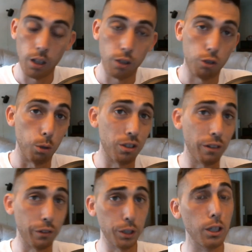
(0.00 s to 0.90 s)
So it's
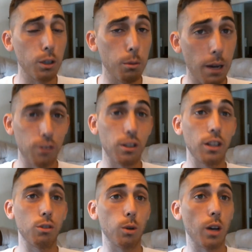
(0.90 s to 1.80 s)
definitely legal in my
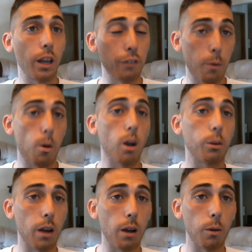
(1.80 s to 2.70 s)
state. So if I walk
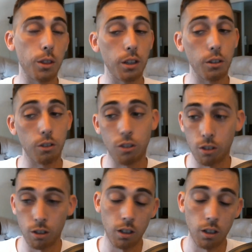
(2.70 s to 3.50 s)
around with this,